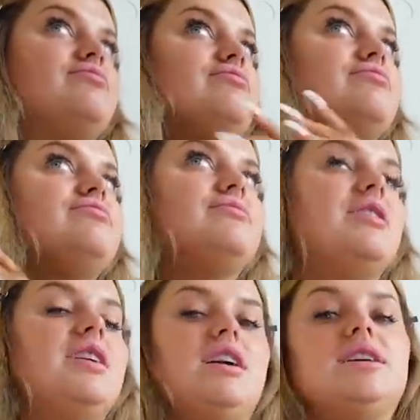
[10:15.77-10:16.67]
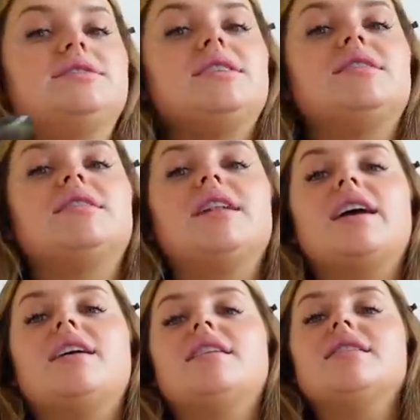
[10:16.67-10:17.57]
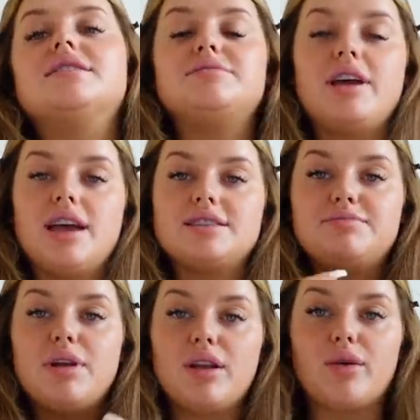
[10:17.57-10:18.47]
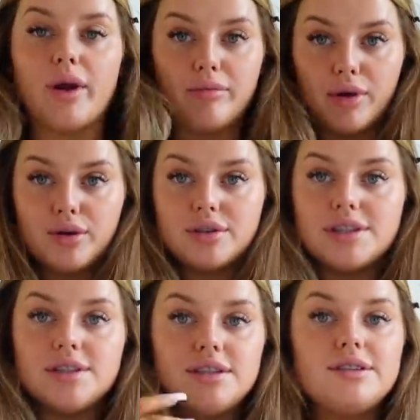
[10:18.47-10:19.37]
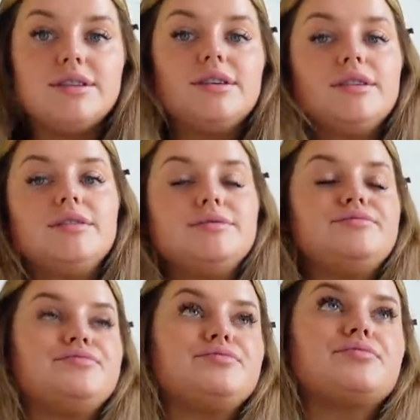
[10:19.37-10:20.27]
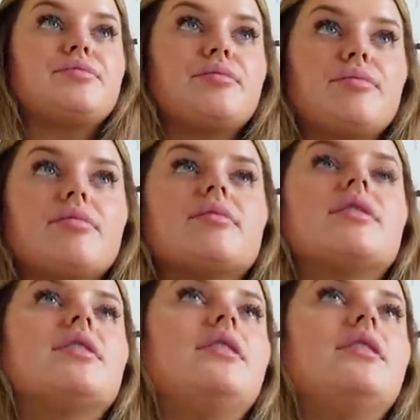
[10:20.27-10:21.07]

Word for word: What? So, like, because my hair's bl quite blonde. It looks, I like the colour it is at the minute.